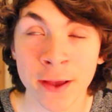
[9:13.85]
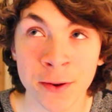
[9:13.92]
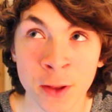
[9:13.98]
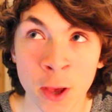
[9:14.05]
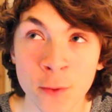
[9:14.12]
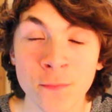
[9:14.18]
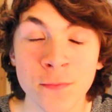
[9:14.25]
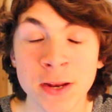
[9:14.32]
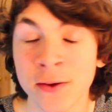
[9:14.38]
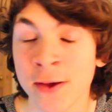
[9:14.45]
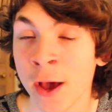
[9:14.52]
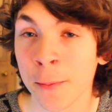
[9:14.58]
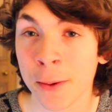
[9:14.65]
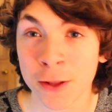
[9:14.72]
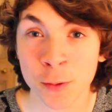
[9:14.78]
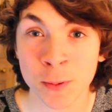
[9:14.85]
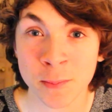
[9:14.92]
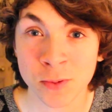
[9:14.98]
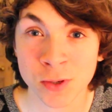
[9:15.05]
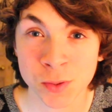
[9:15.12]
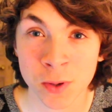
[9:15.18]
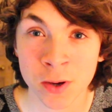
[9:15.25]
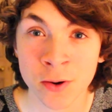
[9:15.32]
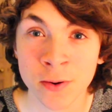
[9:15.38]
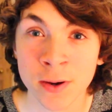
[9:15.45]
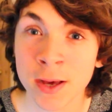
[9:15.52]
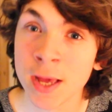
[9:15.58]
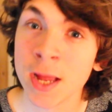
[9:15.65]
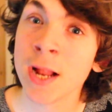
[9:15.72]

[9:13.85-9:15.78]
and hopefully, it'll help other people as well.